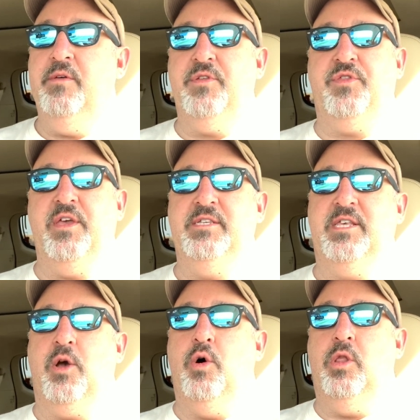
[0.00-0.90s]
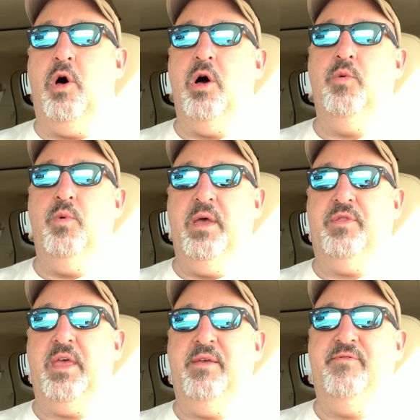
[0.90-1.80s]
things that go along
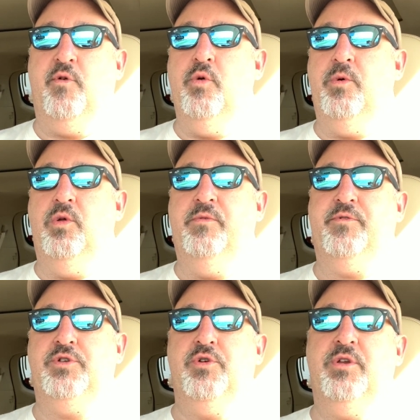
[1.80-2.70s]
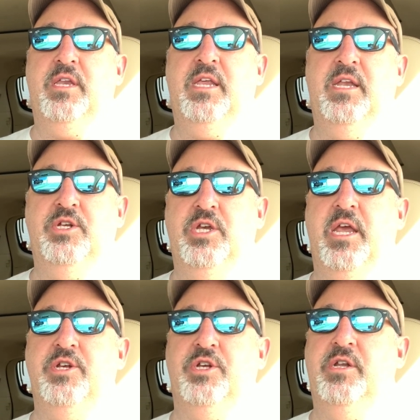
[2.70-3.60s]
with a formal fraternity
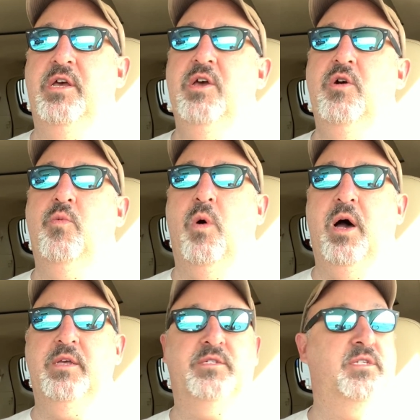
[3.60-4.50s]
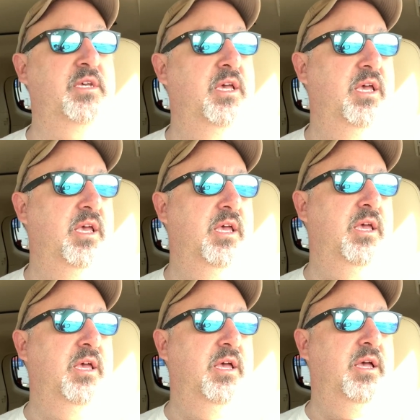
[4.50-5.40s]
initiation, was,
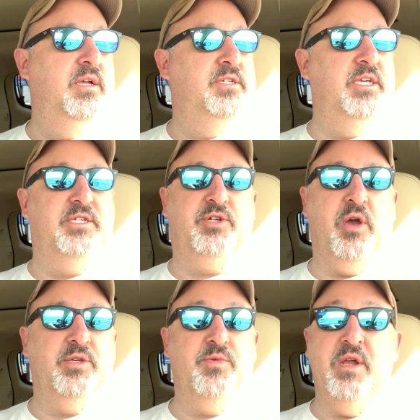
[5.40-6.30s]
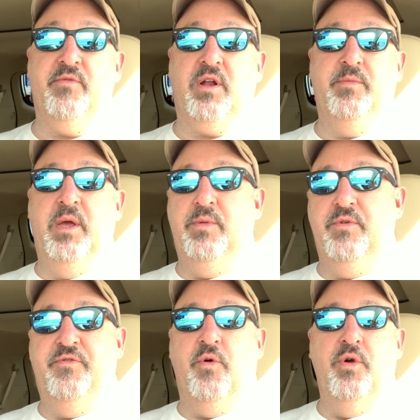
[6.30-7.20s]
Jesus Christ, we're never going to be able
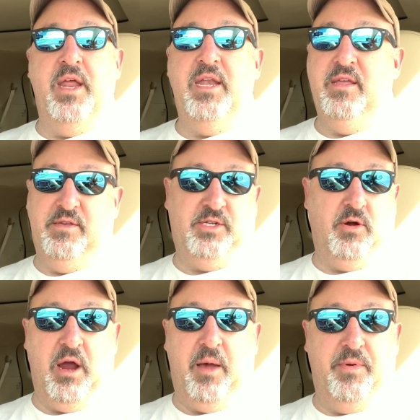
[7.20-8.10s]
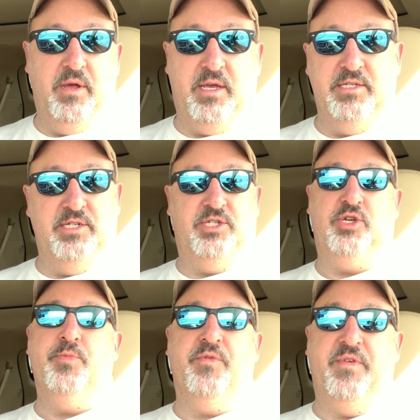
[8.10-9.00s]
to afford any of this crap because it's
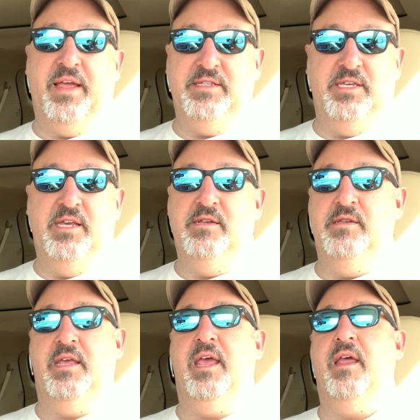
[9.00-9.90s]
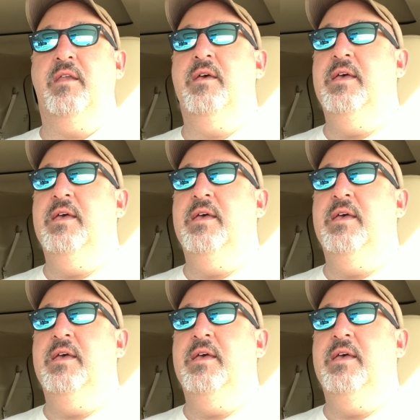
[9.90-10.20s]
super fancy, and